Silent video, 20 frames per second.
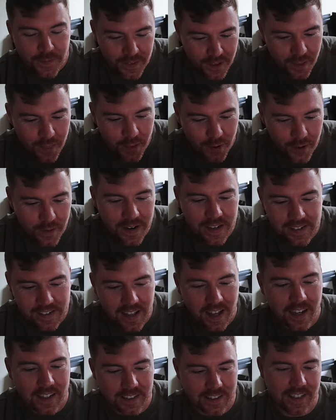there is
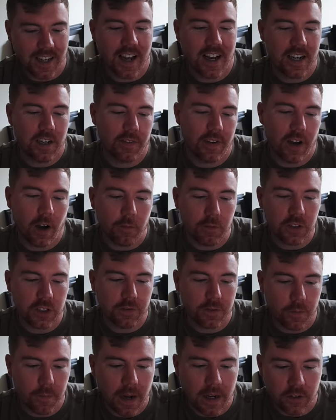that side of it. Obviously,
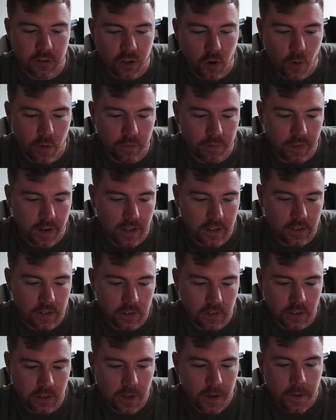for match-going
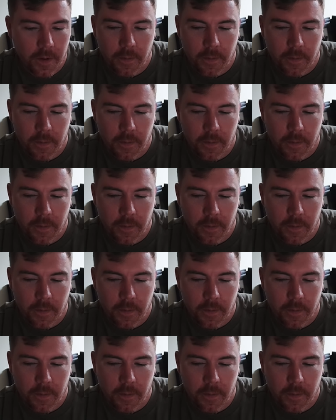fans,